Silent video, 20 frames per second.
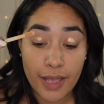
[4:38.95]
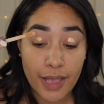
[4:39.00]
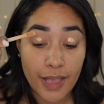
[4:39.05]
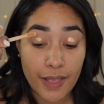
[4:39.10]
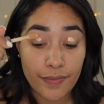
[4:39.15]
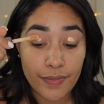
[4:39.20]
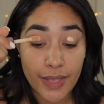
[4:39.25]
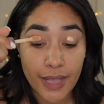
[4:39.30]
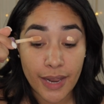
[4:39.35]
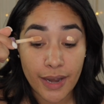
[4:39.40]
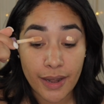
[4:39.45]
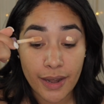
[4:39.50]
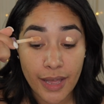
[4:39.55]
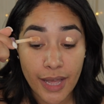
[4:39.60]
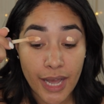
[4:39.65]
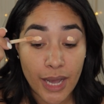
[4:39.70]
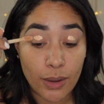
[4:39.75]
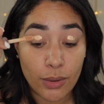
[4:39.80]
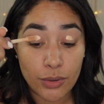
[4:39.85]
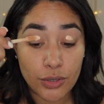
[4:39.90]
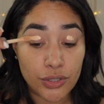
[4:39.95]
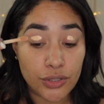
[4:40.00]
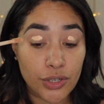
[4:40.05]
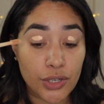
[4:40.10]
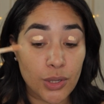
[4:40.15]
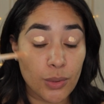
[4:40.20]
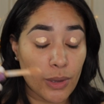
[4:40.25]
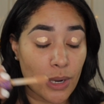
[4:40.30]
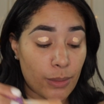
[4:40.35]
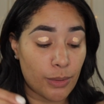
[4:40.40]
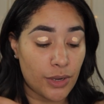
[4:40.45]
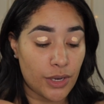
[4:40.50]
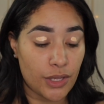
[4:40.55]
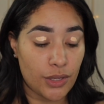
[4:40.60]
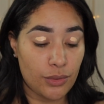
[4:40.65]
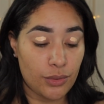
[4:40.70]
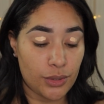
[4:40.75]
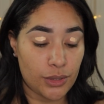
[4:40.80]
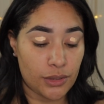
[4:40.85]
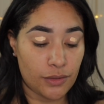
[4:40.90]
and then I'll show you what I'm going to
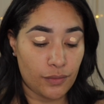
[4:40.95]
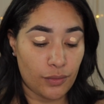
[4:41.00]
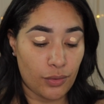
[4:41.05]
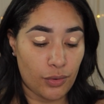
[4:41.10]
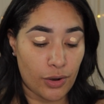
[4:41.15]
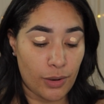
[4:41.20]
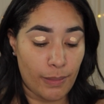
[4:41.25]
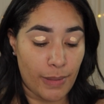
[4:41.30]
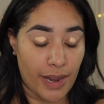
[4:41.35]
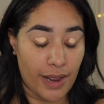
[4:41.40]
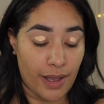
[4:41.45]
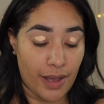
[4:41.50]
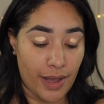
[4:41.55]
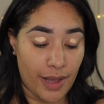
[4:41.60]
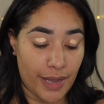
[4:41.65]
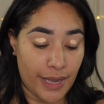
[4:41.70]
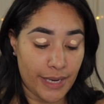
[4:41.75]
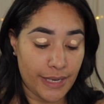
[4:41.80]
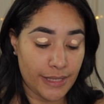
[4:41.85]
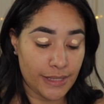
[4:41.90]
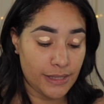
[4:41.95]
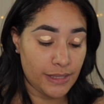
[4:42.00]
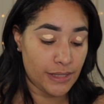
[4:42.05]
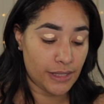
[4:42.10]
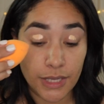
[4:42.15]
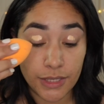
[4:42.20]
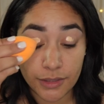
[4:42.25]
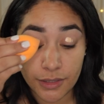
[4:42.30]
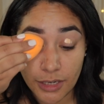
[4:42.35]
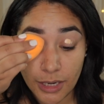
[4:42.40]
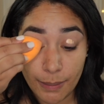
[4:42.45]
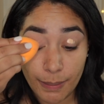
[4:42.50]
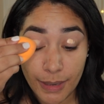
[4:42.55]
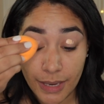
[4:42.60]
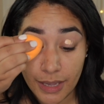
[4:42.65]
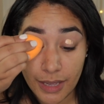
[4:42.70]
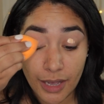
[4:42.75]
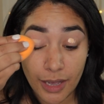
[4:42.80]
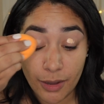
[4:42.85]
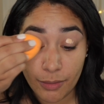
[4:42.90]
use for my eyes. It's going to
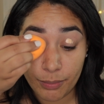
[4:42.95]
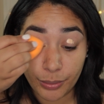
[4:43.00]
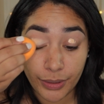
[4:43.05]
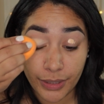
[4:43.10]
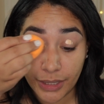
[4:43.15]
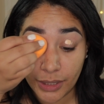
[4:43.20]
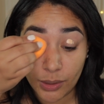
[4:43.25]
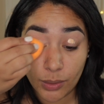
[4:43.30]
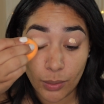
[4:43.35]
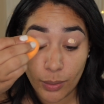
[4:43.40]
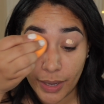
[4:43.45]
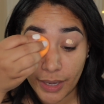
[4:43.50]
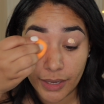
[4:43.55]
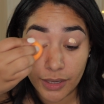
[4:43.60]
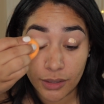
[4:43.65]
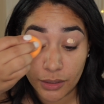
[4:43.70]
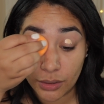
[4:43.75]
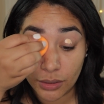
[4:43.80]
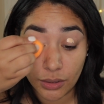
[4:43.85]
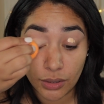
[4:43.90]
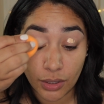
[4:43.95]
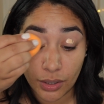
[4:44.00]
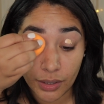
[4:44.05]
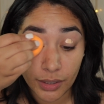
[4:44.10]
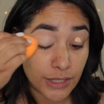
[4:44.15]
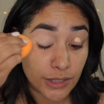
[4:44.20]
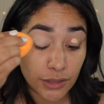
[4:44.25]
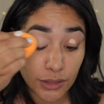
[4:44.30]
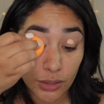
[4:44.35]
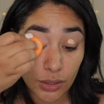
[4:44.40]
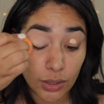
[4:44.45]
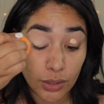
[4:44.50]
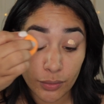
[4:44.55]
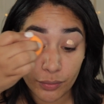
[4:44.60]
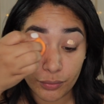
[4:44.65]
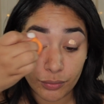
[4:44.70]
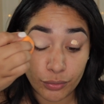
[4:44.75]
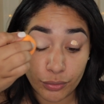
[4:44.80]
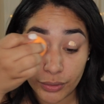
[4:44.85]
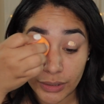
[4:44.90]
be a pretty quick look. It's going to look
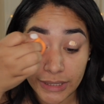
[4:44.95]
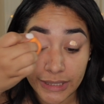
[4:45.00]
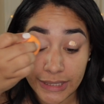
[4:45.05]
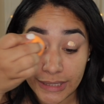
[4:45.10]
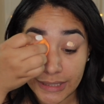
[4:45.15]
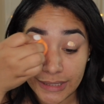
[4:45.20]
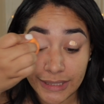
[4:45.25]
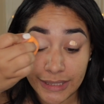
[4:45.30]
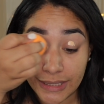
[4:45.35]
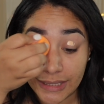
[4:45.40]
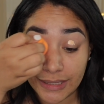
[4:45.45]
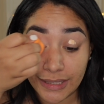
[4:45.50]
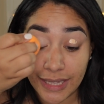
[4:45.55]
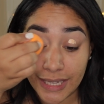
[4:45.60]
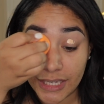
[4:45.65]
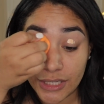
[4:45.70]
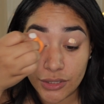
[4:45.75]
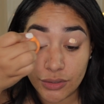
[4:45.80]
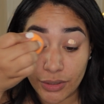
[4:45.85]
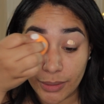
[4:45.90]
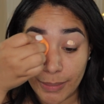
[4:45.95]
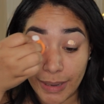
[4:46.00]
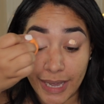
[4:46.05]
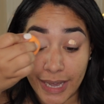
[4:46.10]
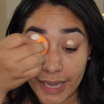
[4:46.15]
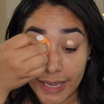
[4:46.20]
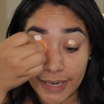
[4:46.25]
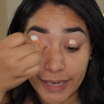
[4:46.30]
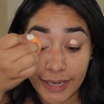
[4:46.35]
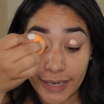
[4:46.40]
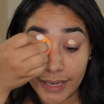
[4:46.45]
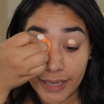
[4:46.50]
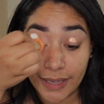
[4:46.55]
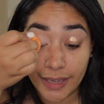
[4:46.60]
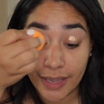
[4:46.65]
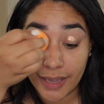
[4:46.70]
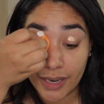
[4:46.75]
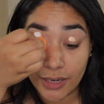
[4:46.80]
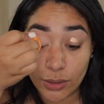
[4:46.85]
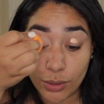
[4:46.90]
really like
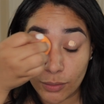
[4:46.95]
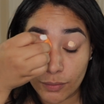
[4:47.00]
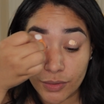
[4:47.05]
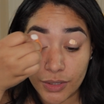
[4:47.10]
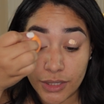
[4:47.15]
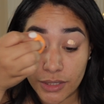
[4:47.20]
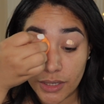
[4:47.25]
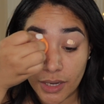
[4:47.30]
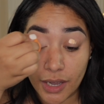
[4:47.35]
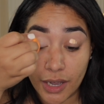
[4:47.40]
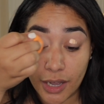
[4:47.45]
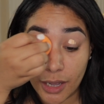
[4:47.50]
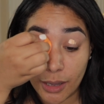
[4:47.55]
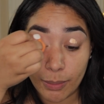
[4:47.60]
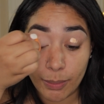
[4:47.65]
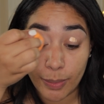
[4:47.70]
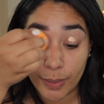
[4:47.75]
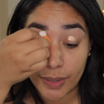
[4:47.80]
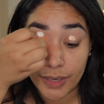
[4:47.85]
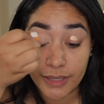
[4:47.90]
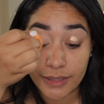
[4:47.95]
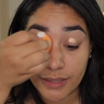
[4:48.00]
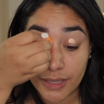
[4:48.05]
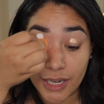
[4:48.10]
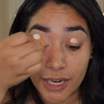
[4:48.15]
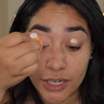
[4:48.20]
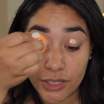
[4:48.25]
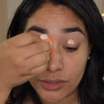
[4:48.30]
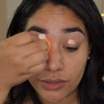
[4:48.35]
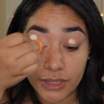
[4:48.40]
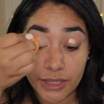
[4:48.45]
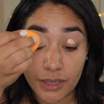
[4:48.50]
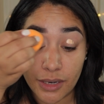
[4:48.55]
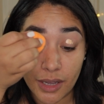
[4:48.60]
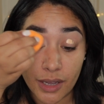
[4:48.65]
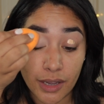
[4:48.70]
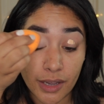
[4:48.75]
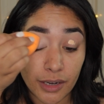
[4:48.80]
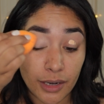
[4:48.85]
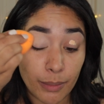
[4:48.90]
dramatic and over the top, but it's actually
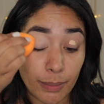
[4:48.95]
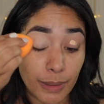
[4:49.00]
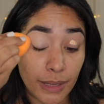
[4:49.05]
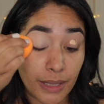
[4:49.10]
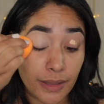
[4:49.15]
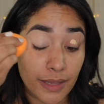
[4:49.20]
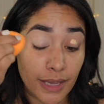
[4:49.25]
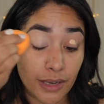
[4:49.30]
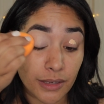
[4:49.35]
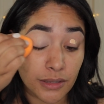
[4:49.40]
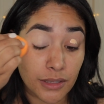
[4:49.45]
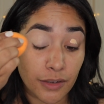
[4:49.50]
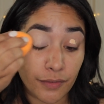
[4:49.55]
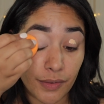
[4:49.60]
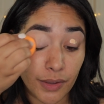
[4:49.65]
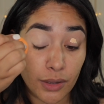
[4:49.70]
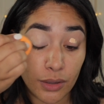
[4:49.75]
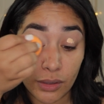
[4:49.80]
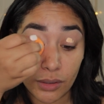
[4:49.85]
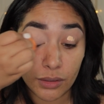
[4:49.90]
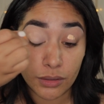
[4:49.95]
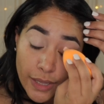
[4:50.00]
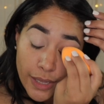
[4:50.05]
not going to be that difficult.